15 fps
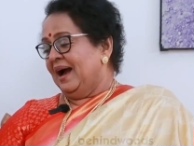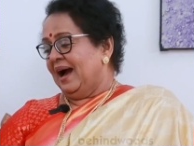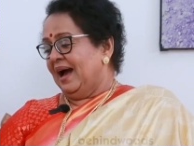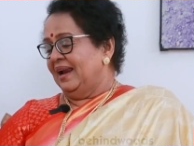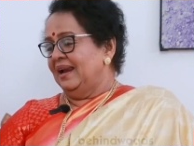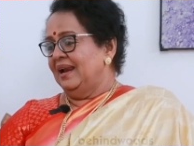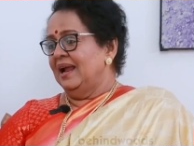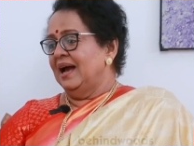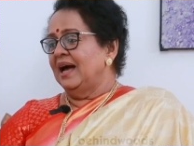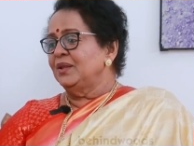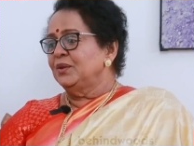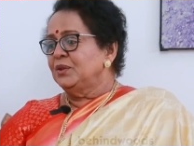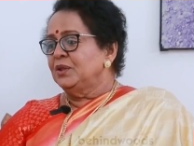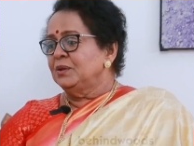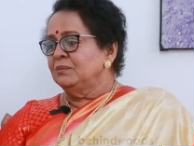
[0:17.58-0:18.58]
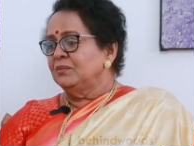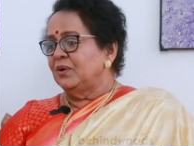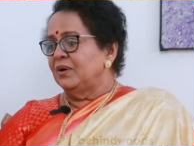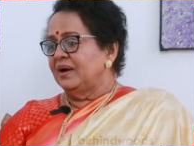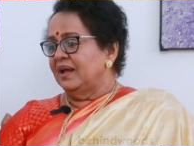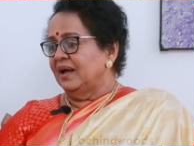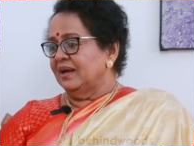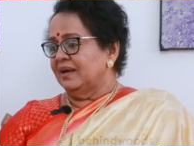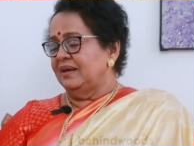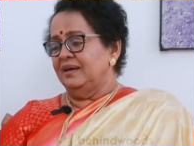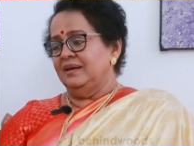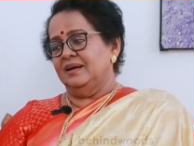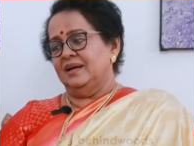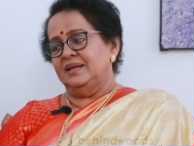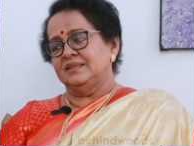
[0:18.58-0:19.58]
Allah on
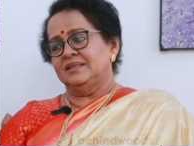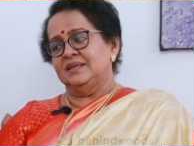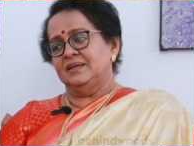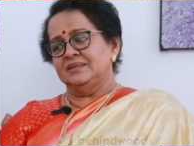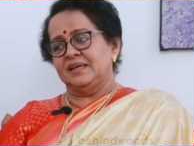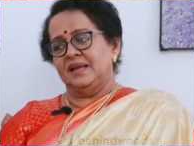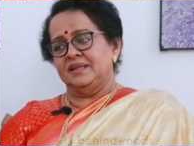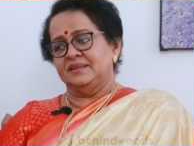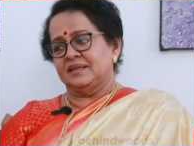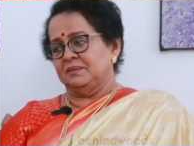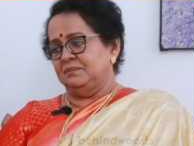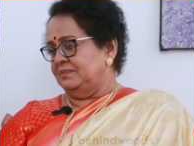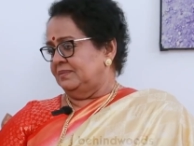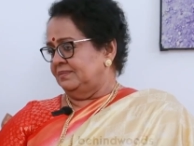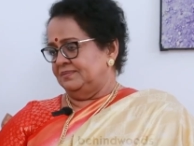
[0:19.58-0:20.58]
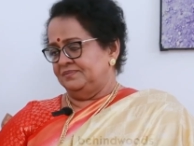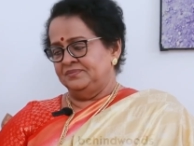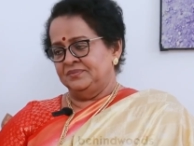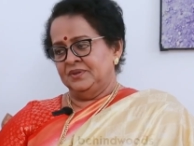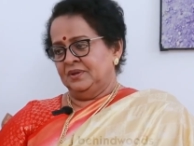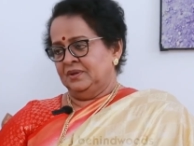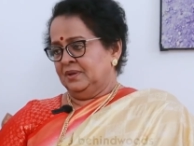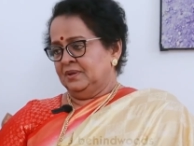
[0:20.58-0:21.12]
ducky, Cheritram. Ilya,